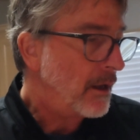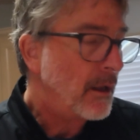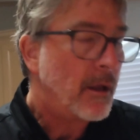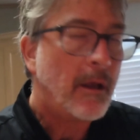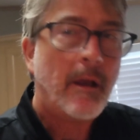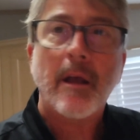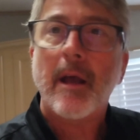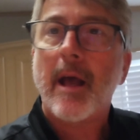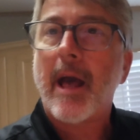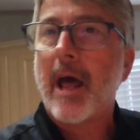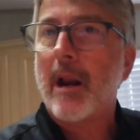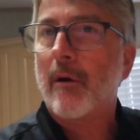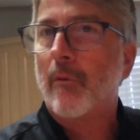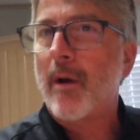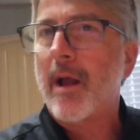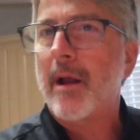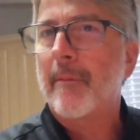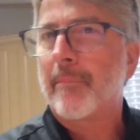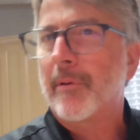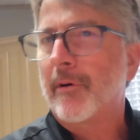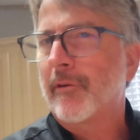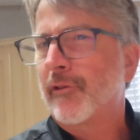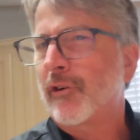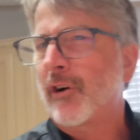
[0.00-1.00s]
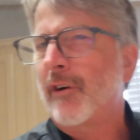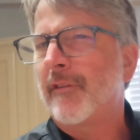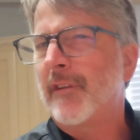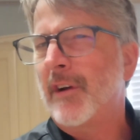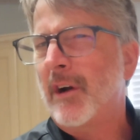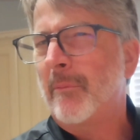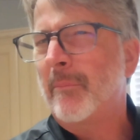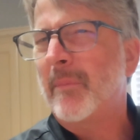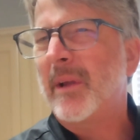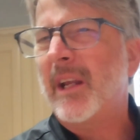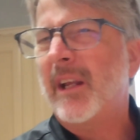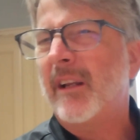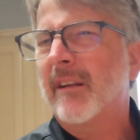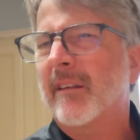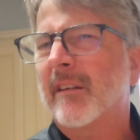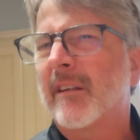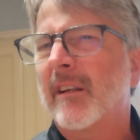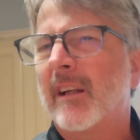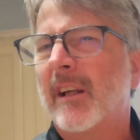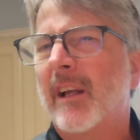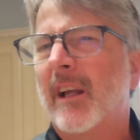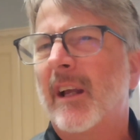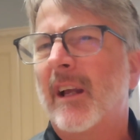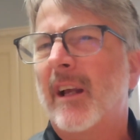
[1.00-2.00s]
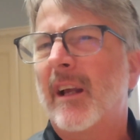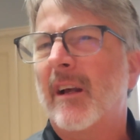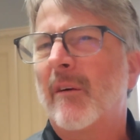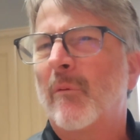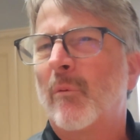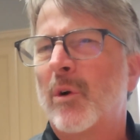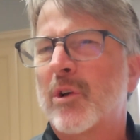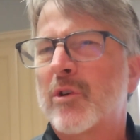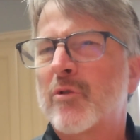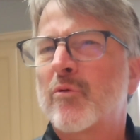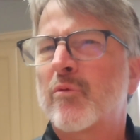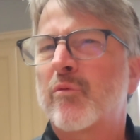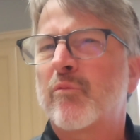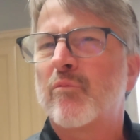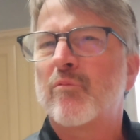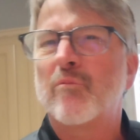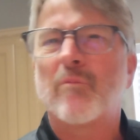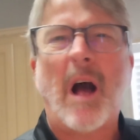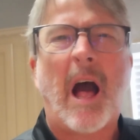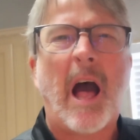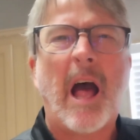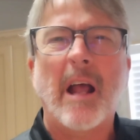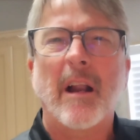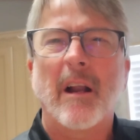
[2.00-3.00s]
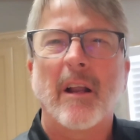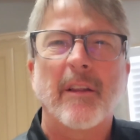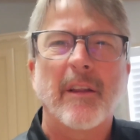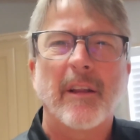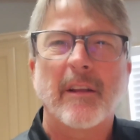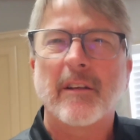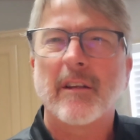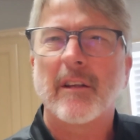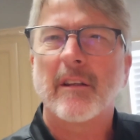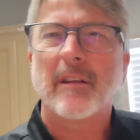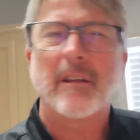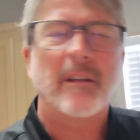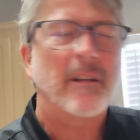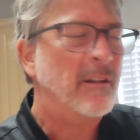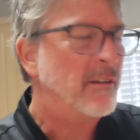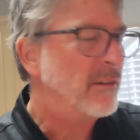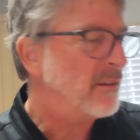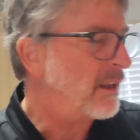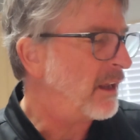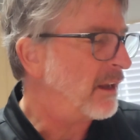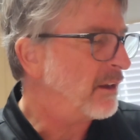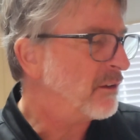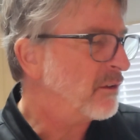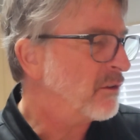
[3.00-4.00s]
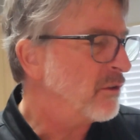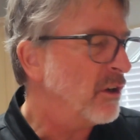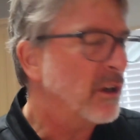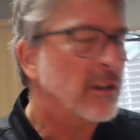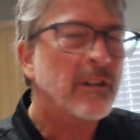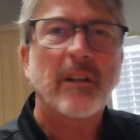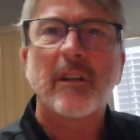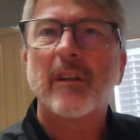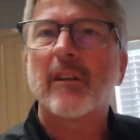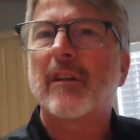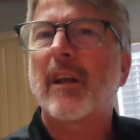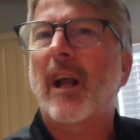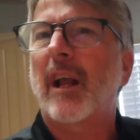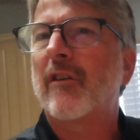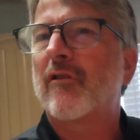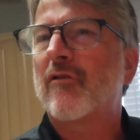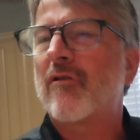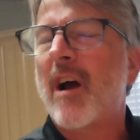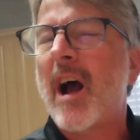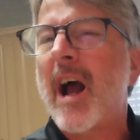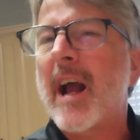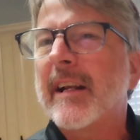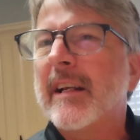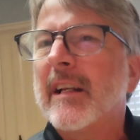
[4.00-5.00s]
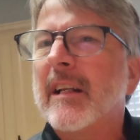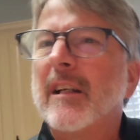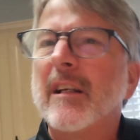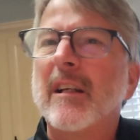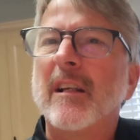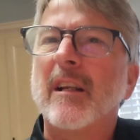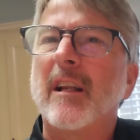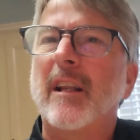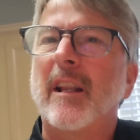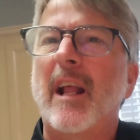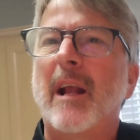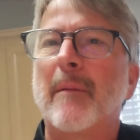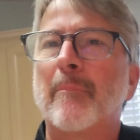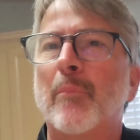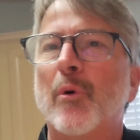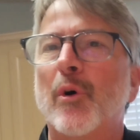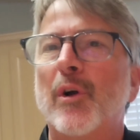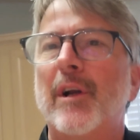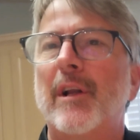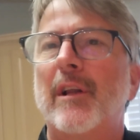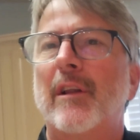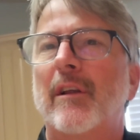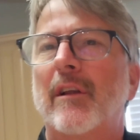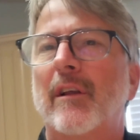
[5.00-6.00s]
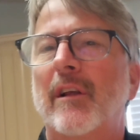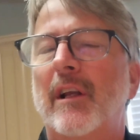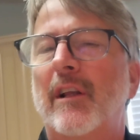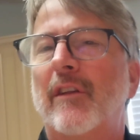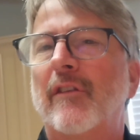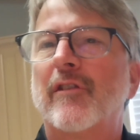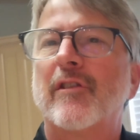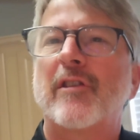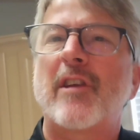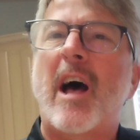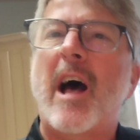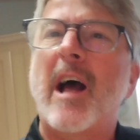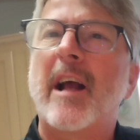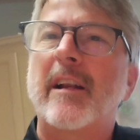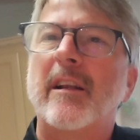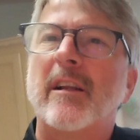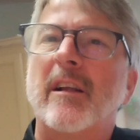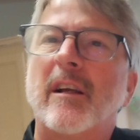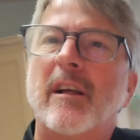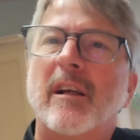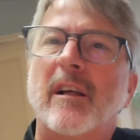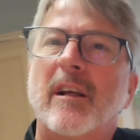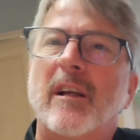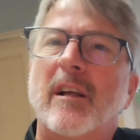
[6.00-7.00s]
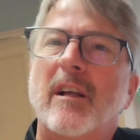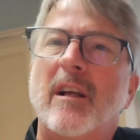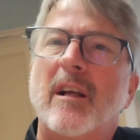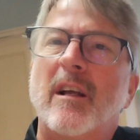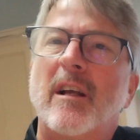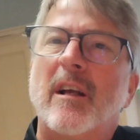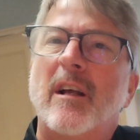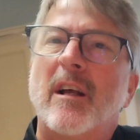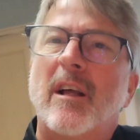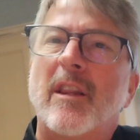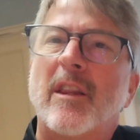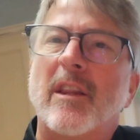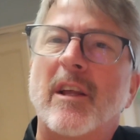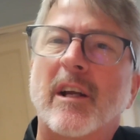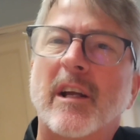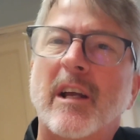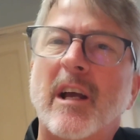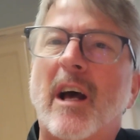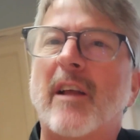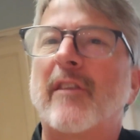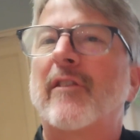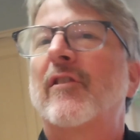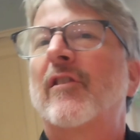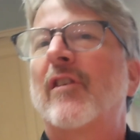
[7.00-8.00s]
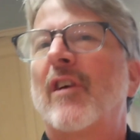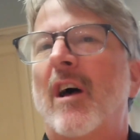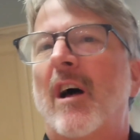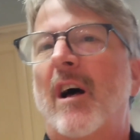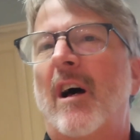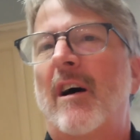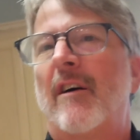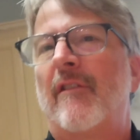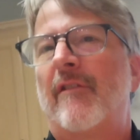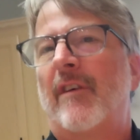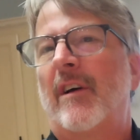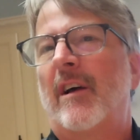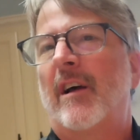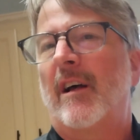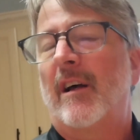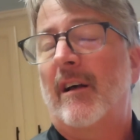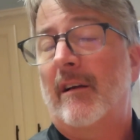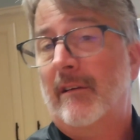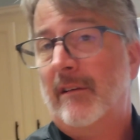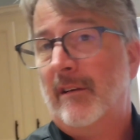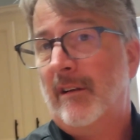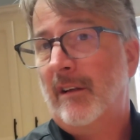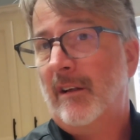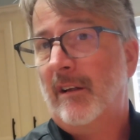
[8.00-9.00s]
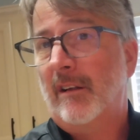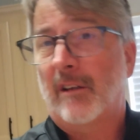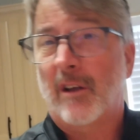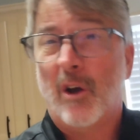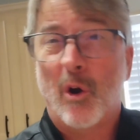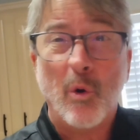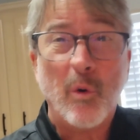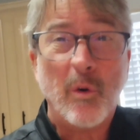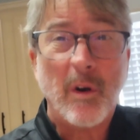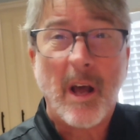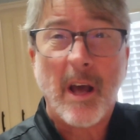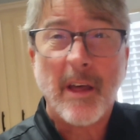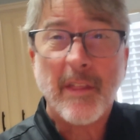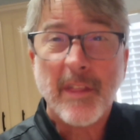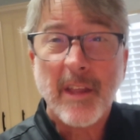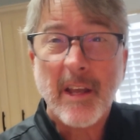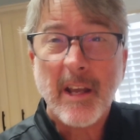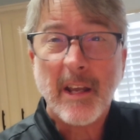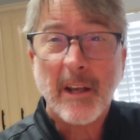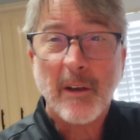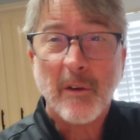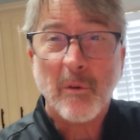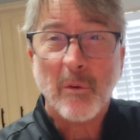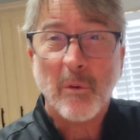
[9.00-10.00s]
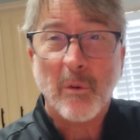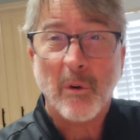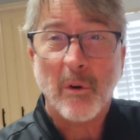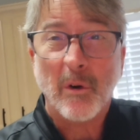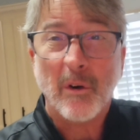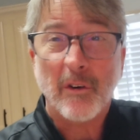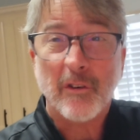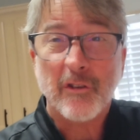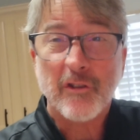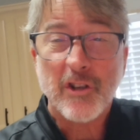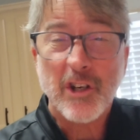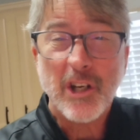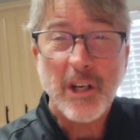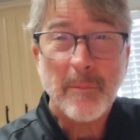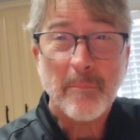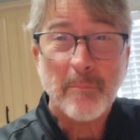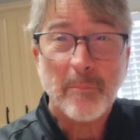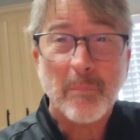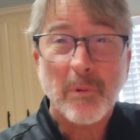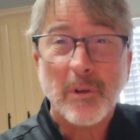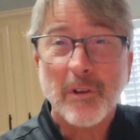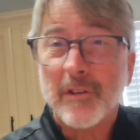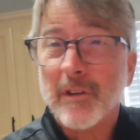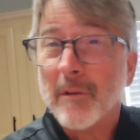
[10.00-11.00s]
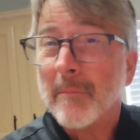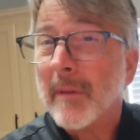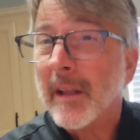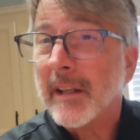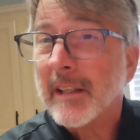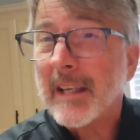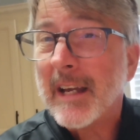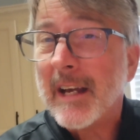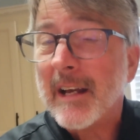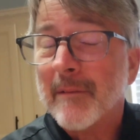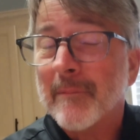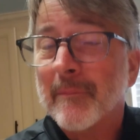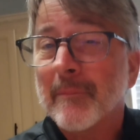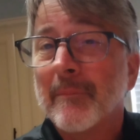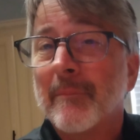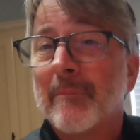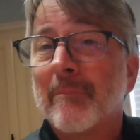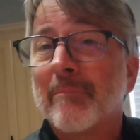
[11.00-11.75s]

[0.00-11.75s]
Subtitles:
they had a way of preserving their meat, which they cooked it, they dried it, and they put it inside the guts of a goat, I think, or sheep, or something like that,